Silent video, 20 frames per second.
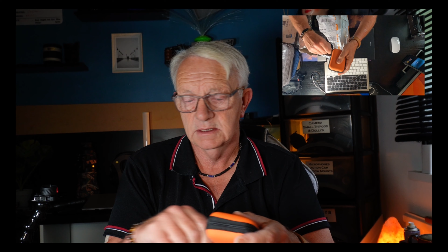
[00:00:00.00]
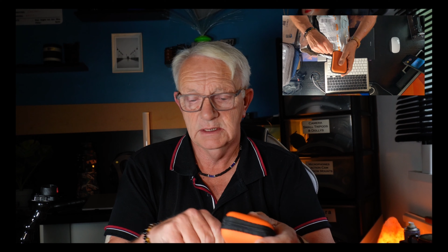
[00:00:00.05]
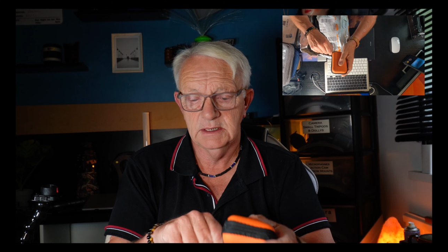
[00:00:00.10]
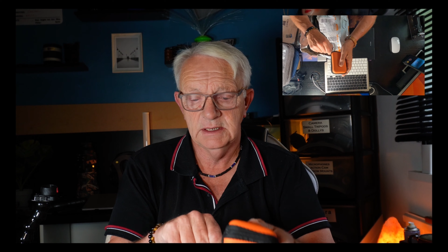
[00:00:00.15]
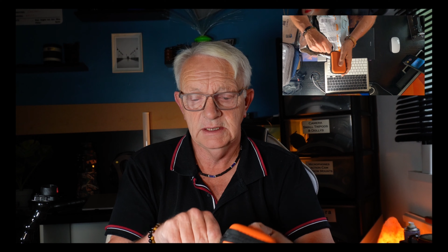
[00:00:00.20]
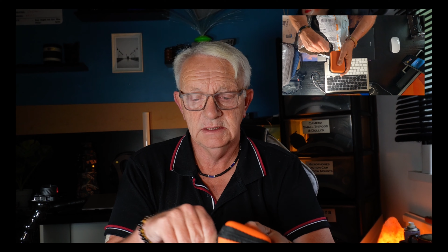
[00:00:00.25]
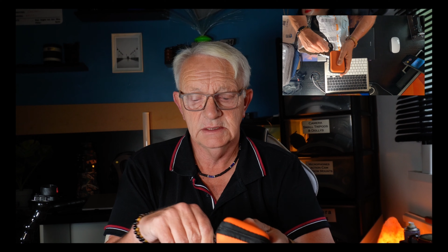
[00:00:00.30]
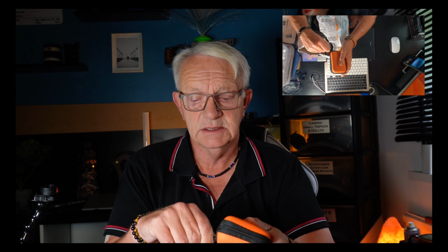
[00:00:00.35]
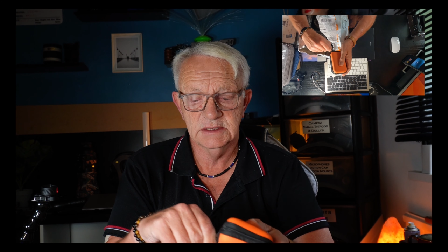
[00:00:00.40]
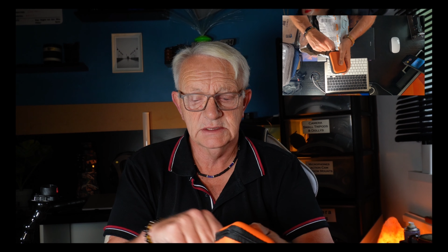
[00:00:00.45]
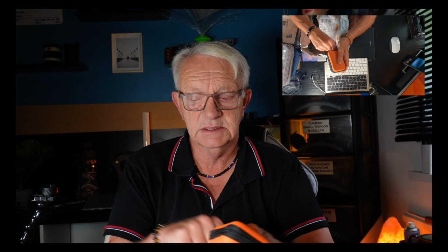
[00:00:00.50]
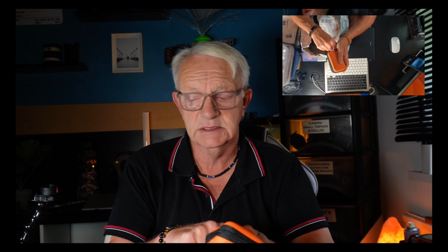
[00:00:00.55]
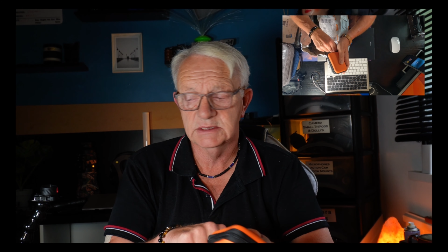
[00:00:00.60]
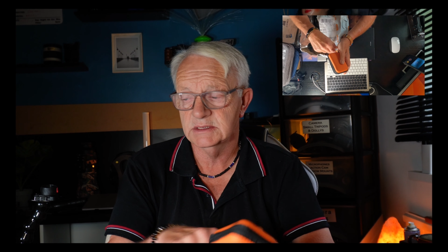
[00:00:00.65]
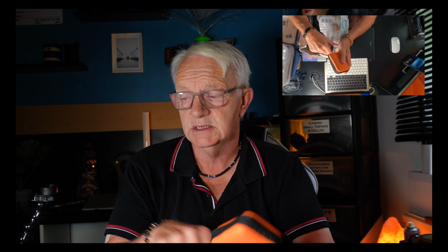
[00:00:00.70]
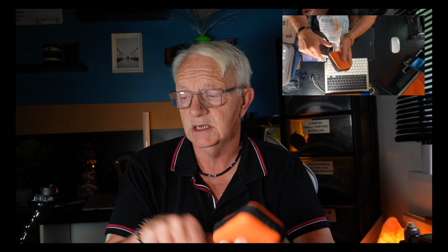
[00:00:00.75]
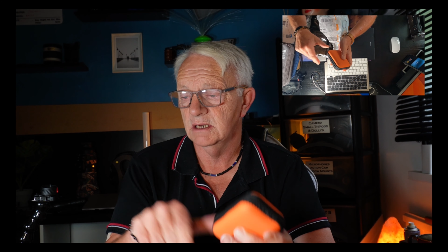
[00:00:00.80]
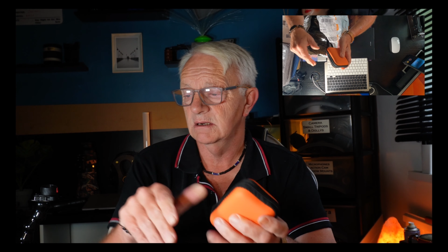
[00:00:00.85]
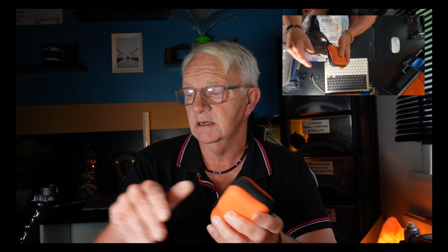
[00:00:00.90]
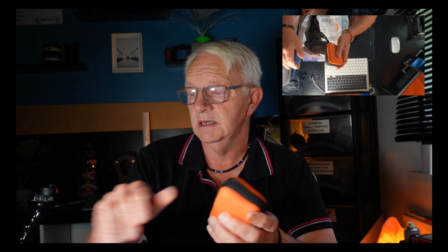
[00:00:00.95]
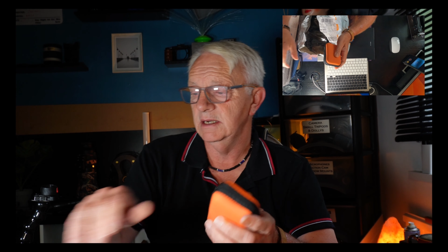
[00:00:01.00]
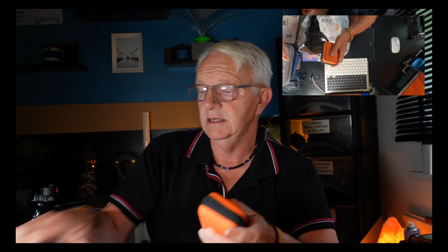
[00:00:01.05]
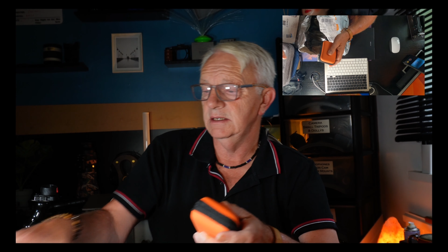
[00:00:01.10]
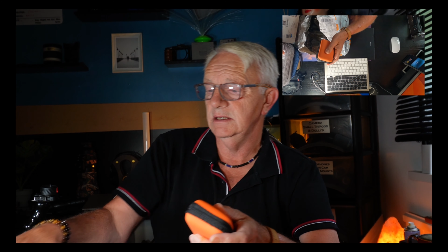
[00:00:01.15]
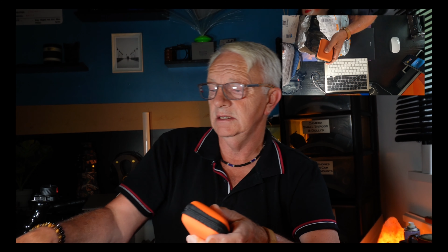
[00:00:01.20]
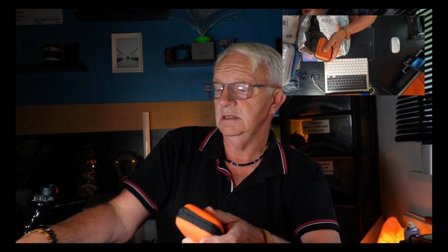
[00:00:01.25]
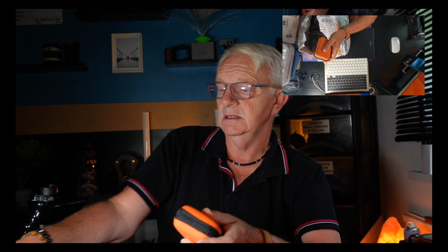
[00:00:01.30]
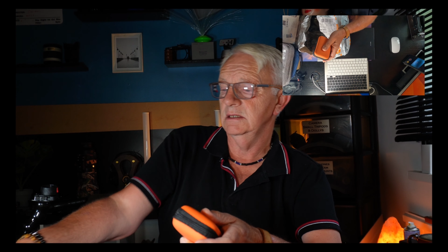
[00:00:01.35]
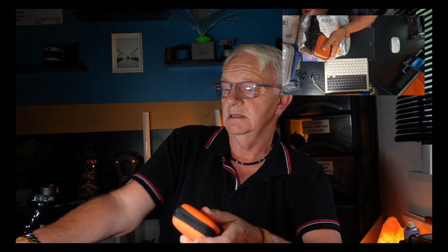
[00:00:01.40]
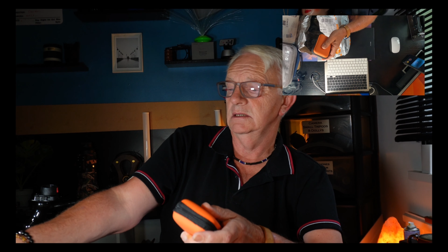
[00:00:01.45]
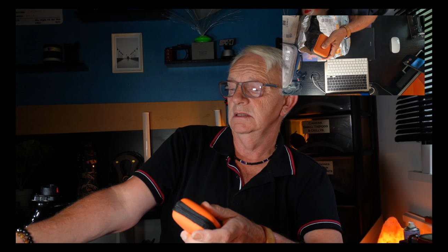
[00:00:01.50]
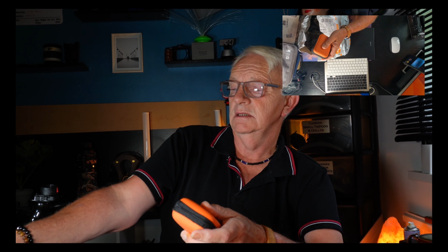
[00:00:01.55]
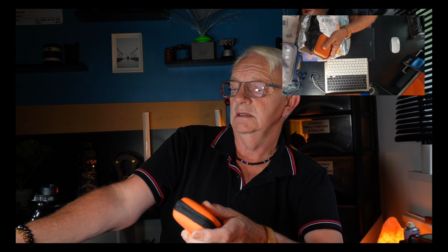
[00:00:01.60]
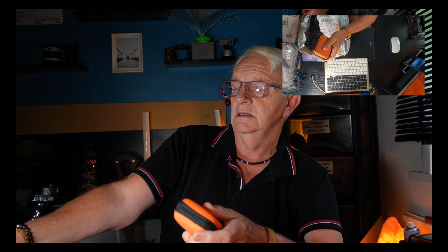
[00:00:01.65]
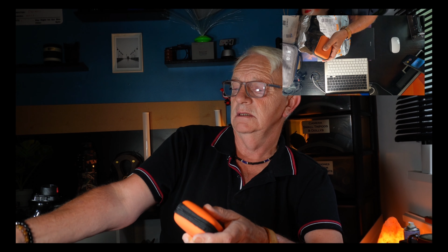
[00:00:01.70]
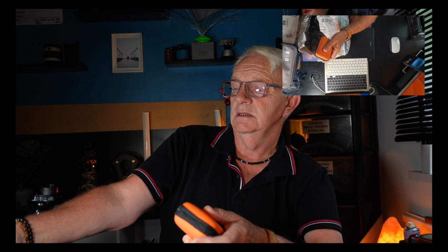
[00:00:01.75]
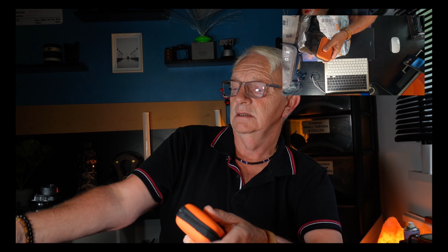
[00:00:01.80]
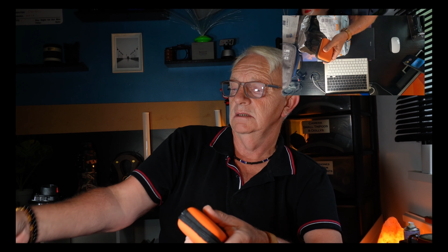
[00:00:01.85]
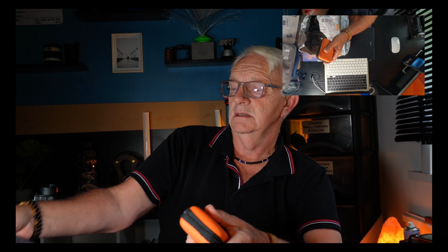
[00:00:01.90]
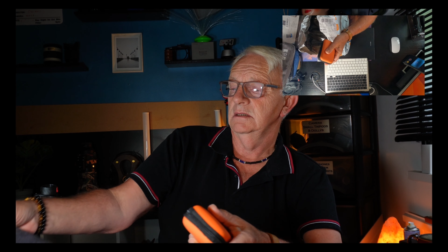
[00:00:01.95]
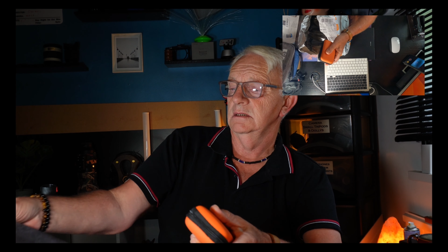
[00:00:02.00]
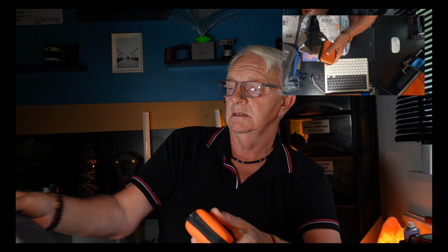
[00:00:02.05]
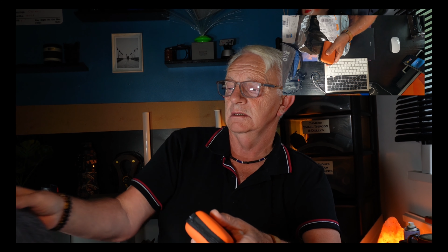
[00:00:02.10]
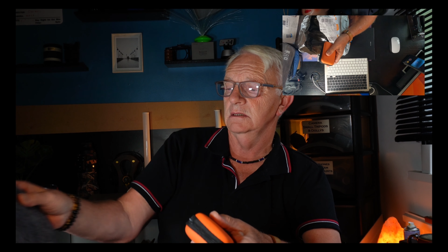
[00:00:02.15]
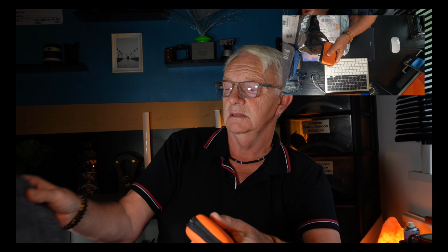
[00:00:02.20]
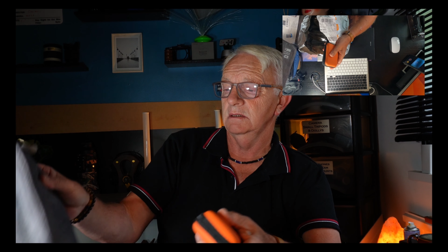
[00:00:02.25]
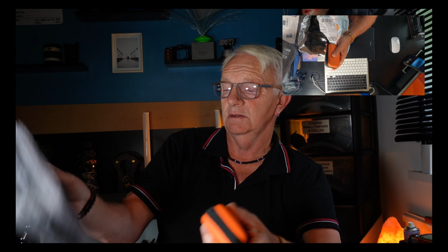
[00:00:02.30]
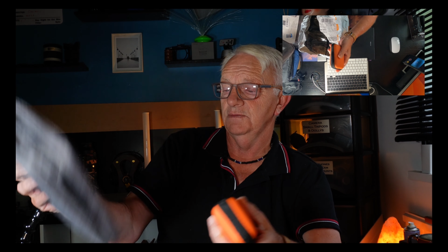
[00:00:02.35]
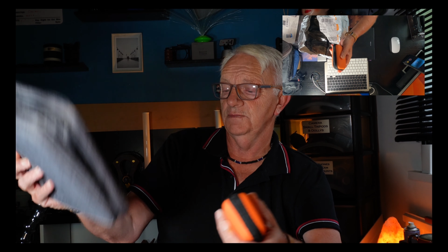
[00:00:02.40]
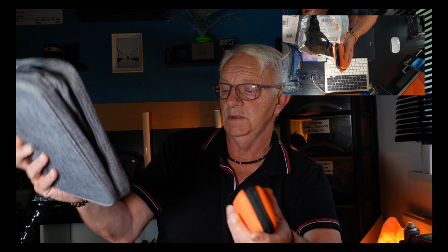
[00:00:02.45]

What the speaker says: inside of